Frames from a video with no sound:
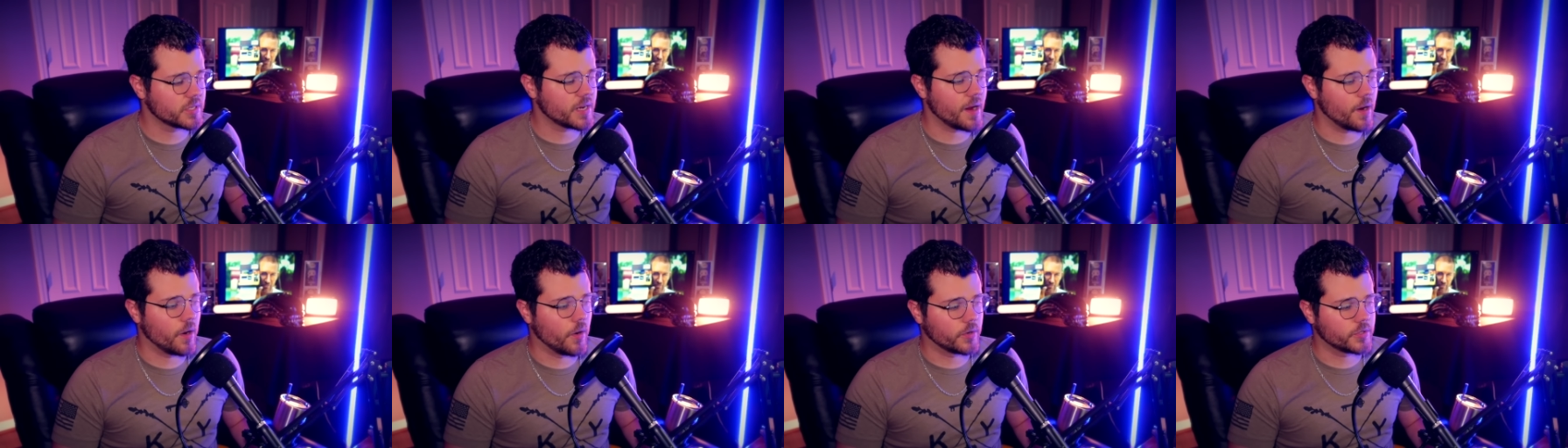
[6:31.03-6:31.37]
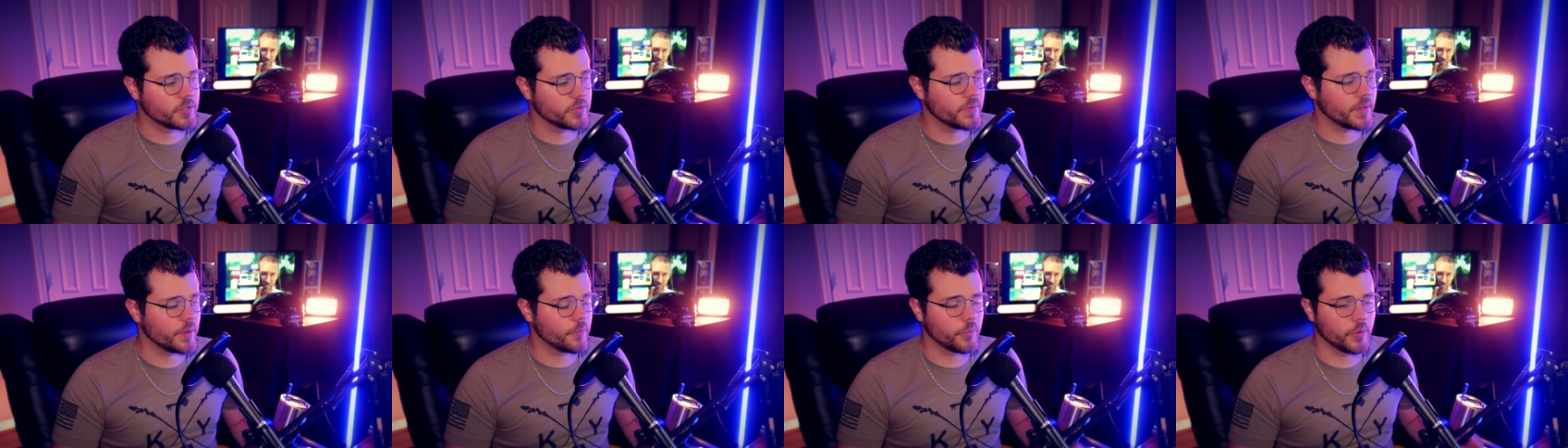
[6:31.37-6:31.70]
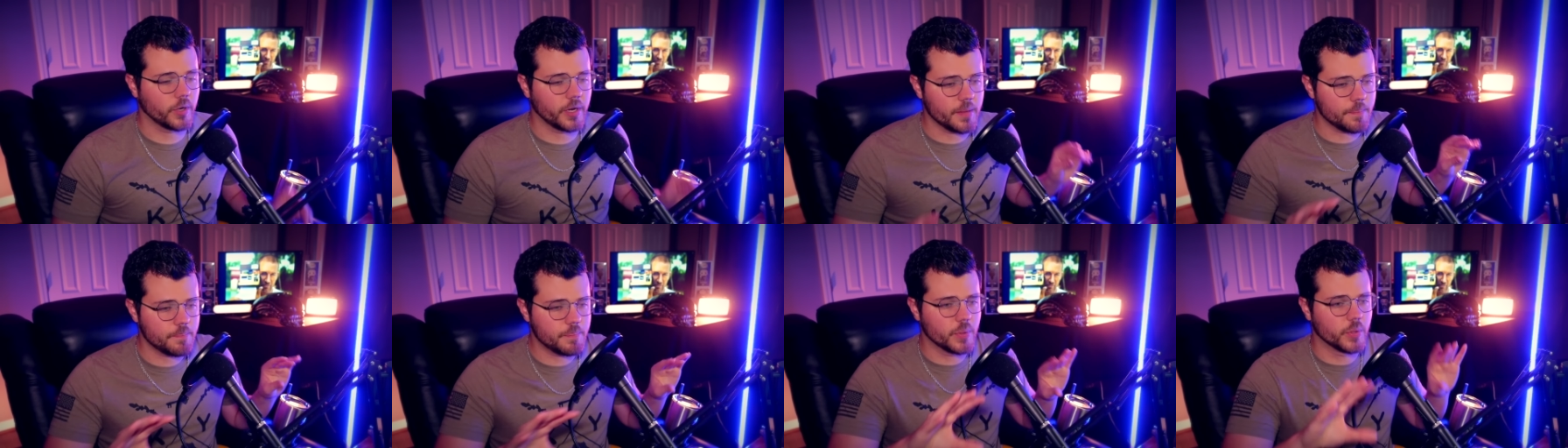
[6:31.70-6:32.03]
character that
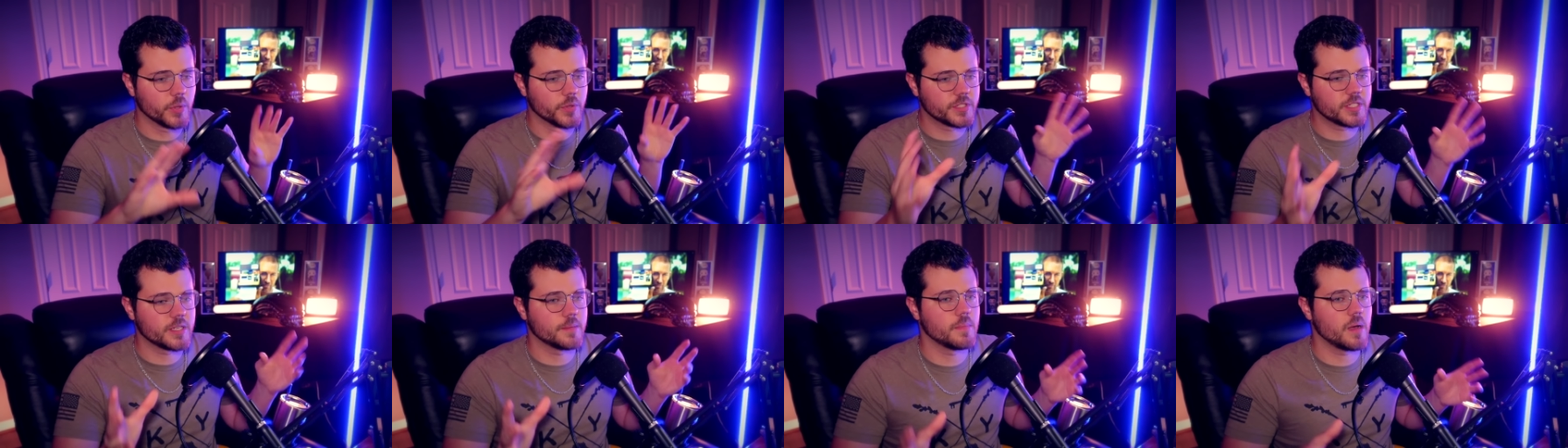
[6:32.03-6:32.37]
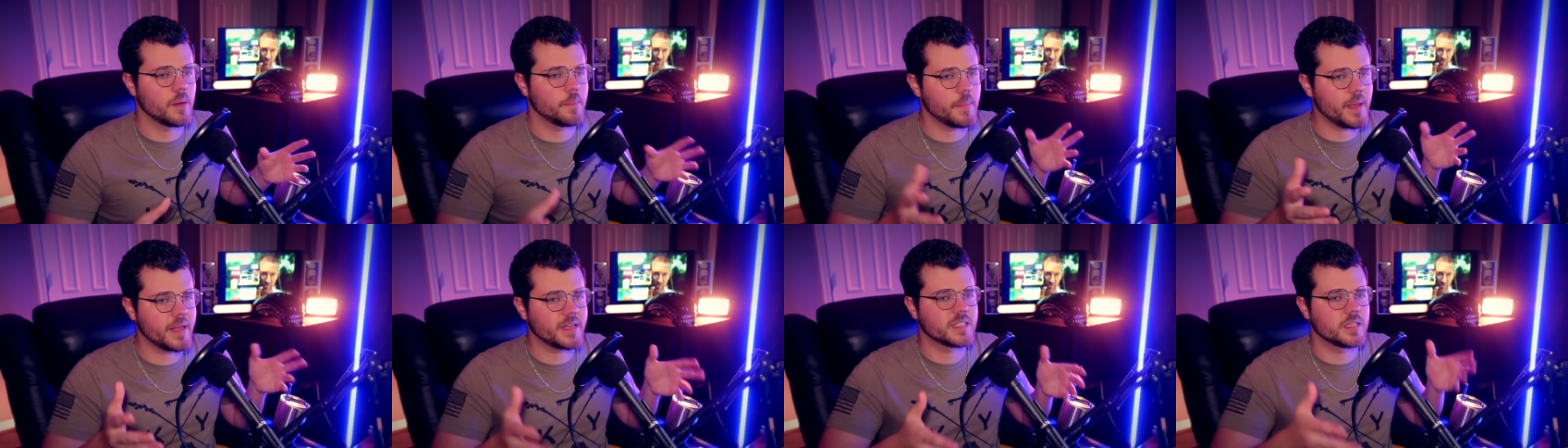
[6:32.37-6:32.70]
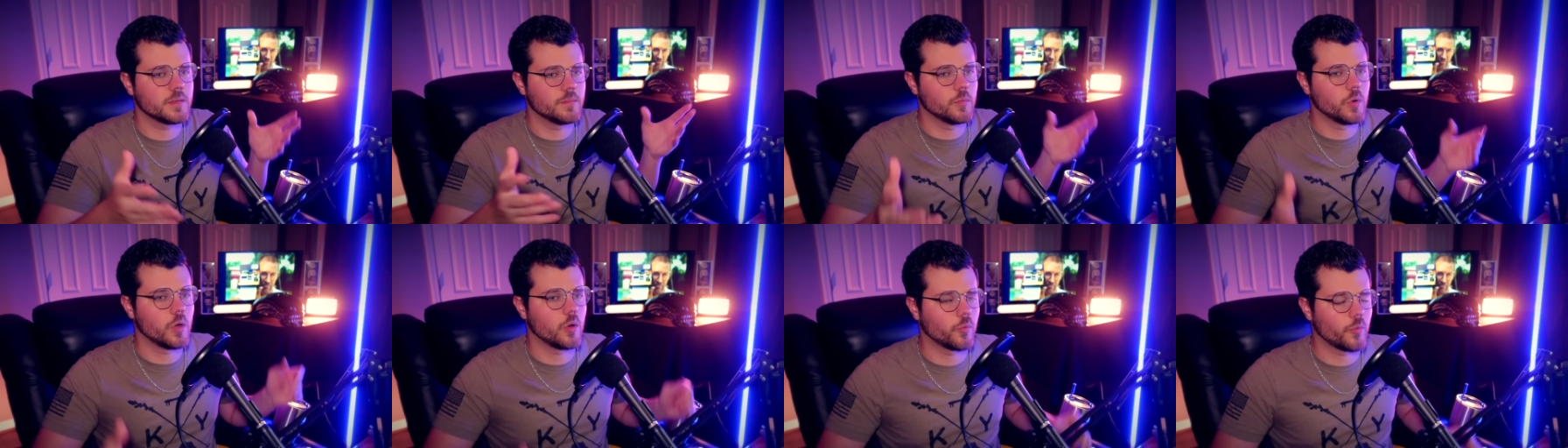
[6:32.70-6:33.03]
really builds him up, makes
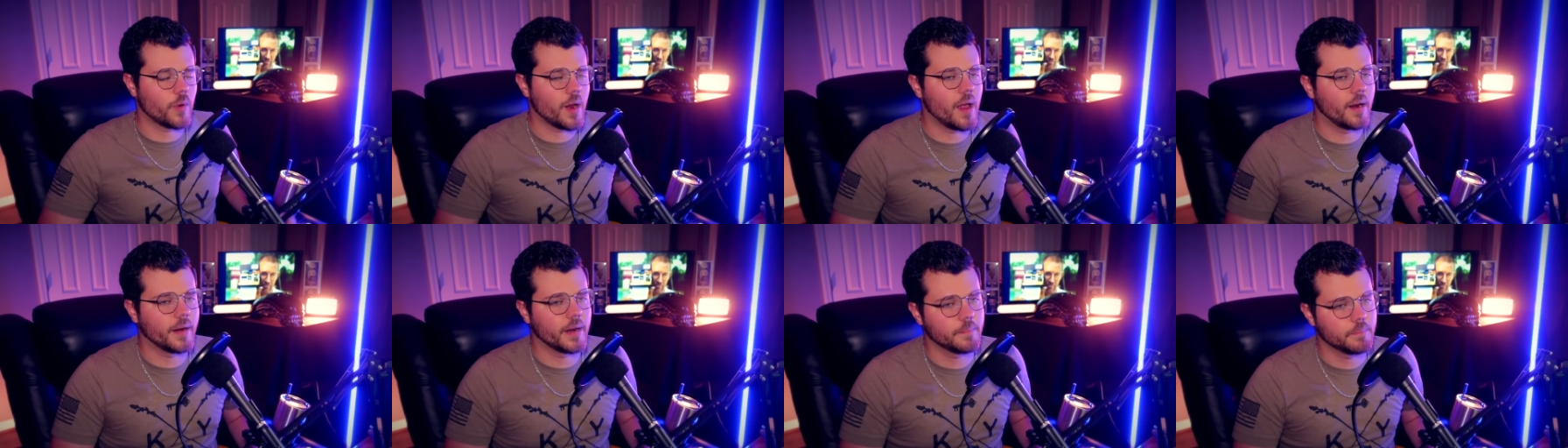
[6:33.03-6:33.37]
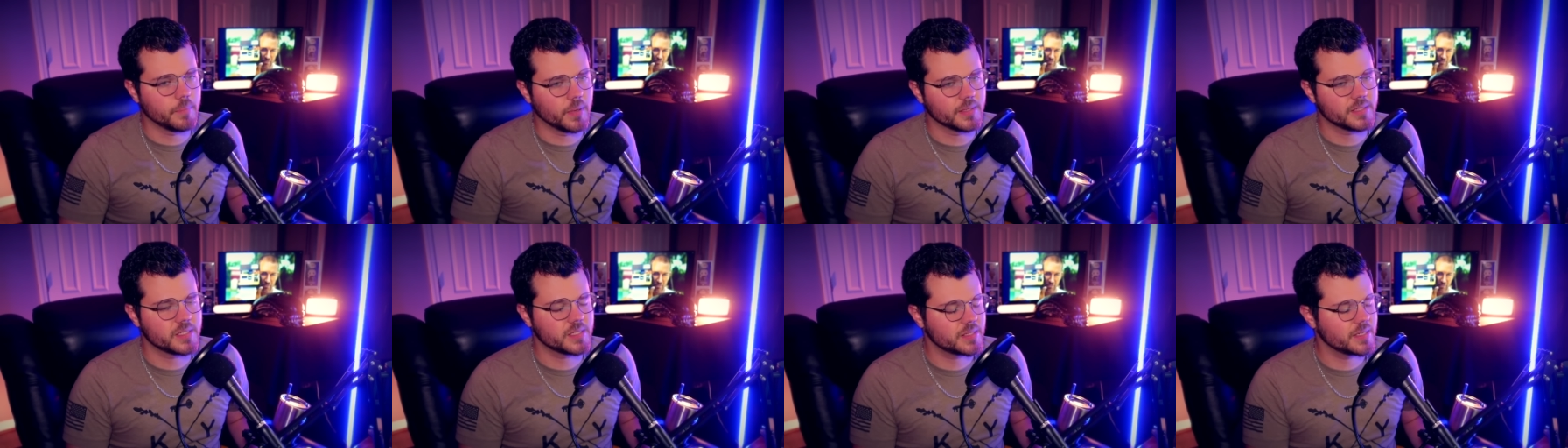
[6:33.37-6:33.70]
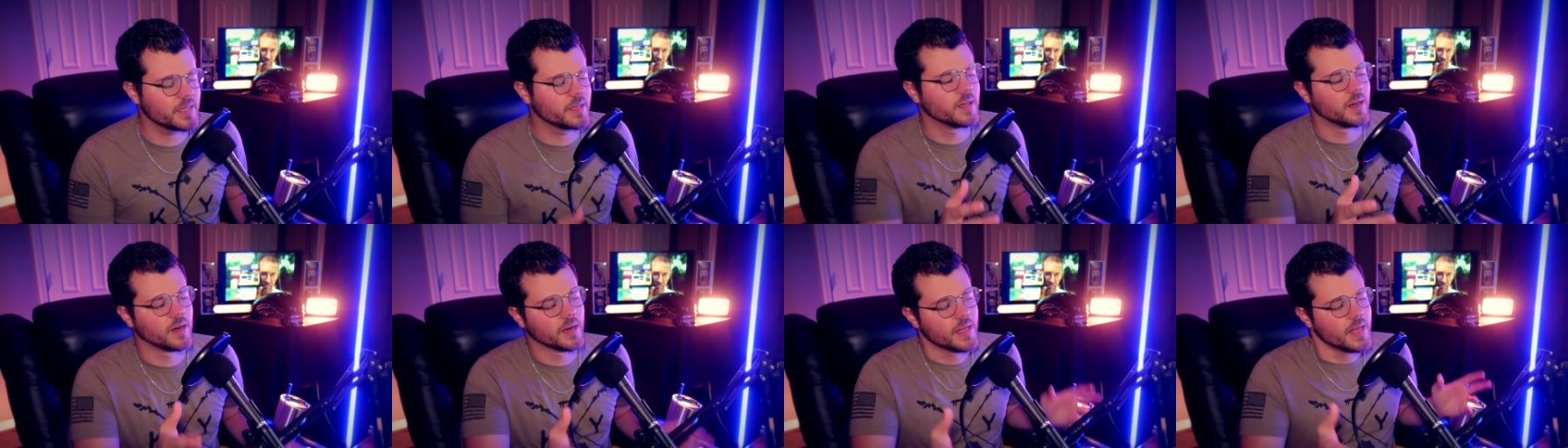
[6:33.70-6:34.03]
him well-rounded, but
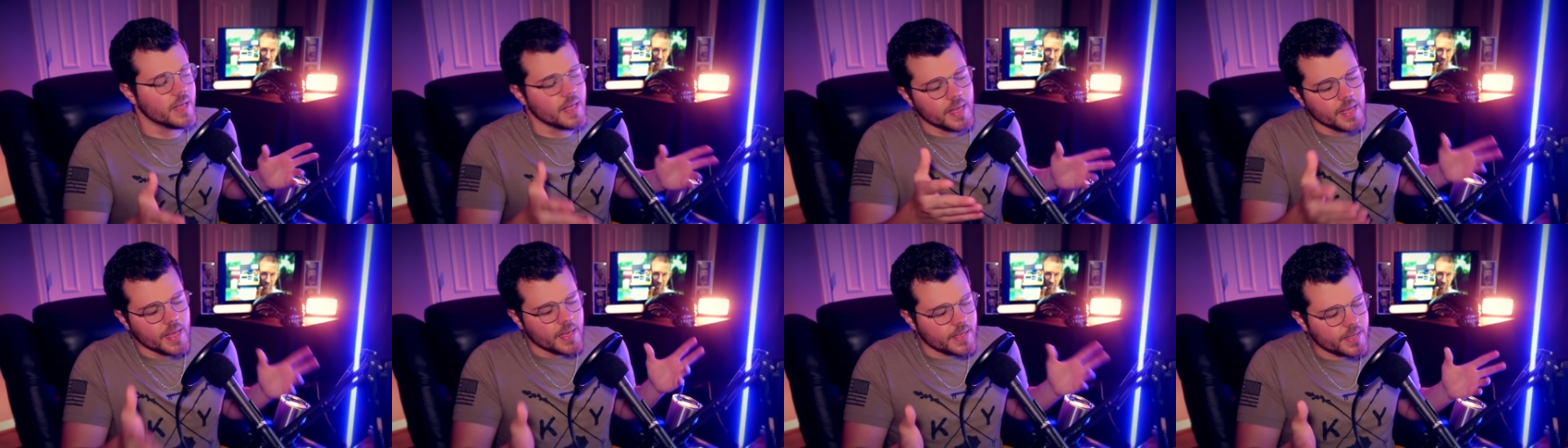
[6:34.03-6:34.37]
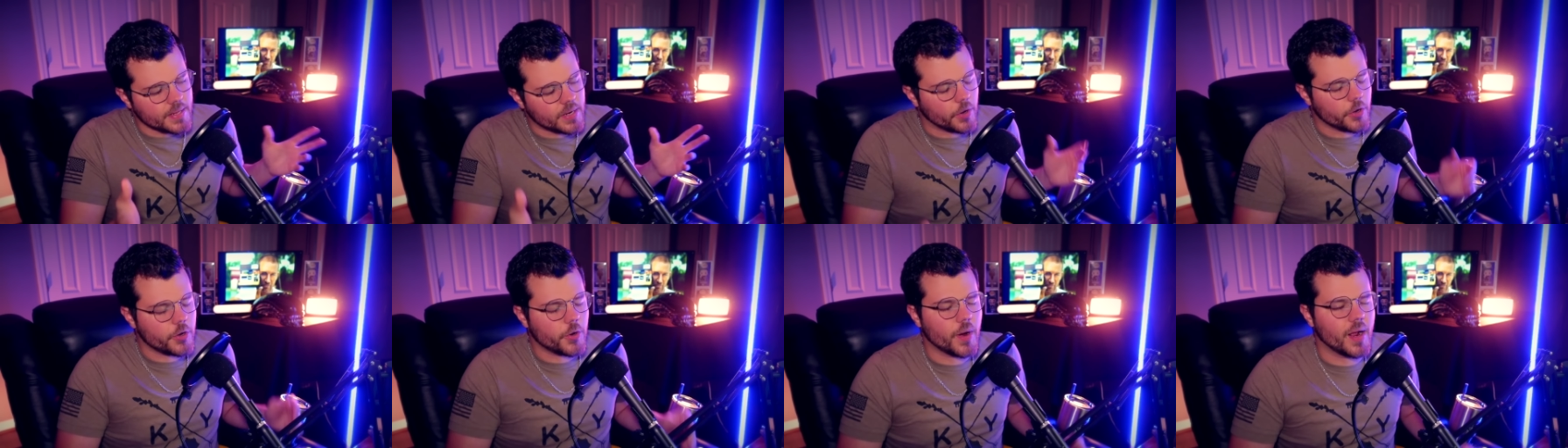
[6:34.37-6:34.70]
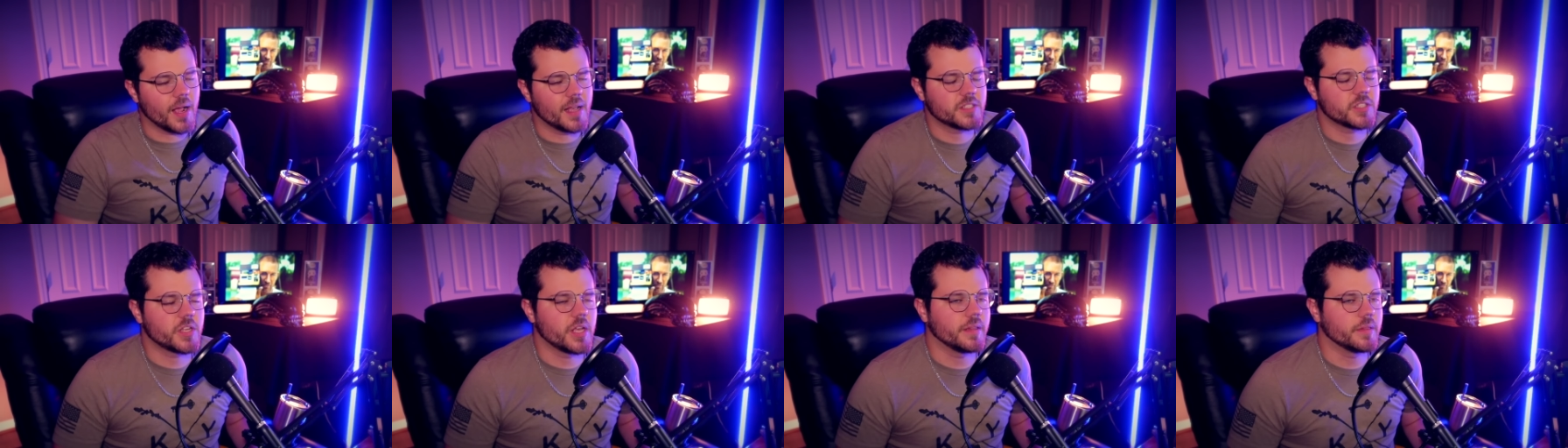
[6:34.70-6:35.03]
still, you know, you're
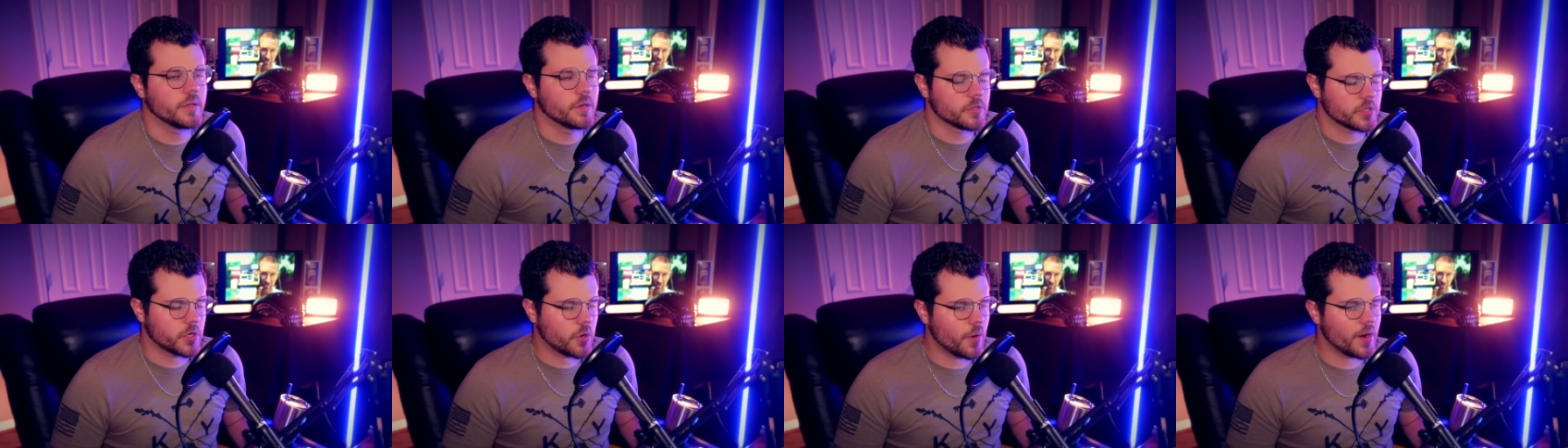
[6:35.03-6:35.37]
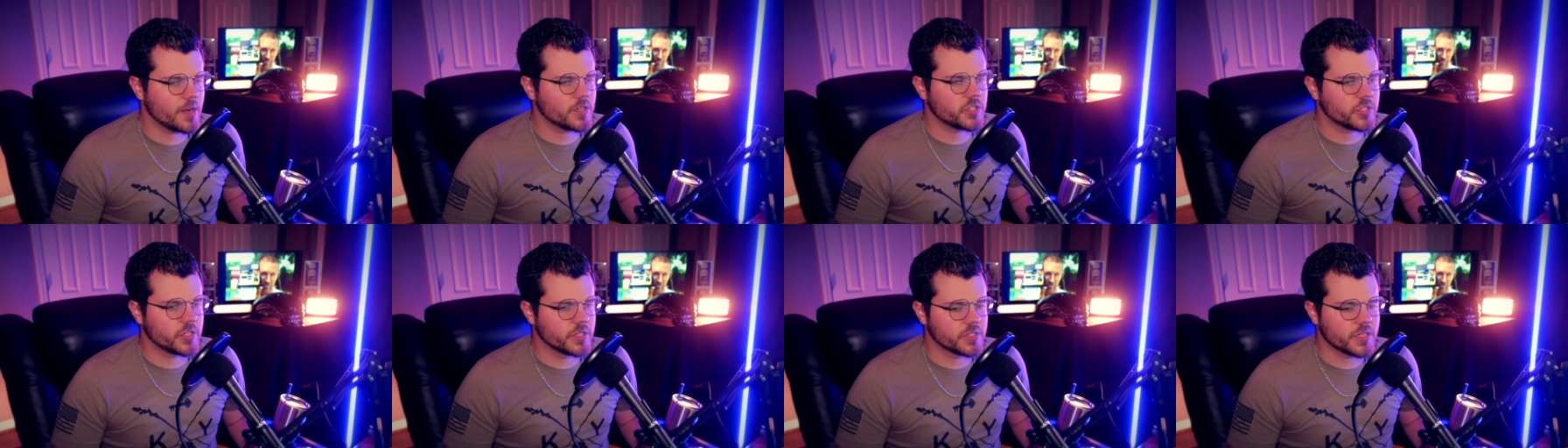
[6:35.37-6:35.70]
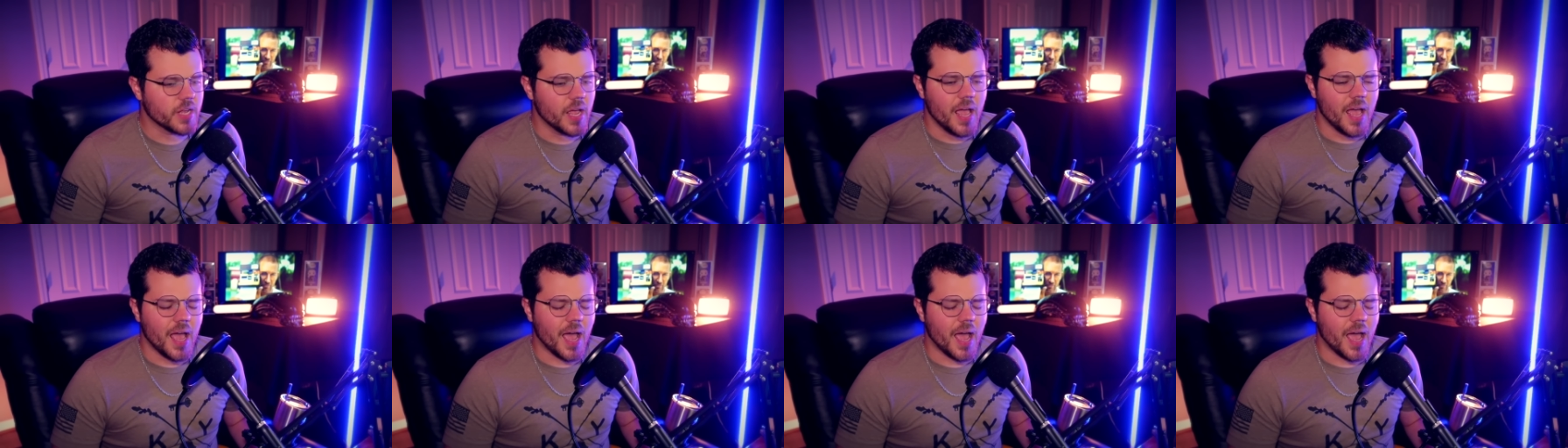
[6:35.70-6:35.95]
asking those questions.